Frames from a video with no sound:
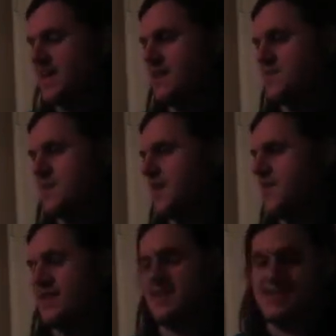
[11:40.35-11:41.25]
hair is
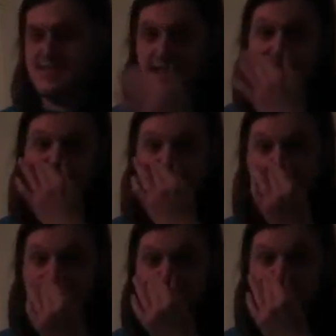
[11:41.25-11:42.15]
migrated inside my
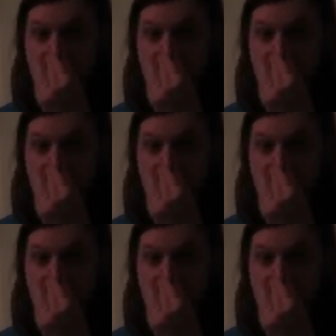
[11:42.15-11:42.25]
nose,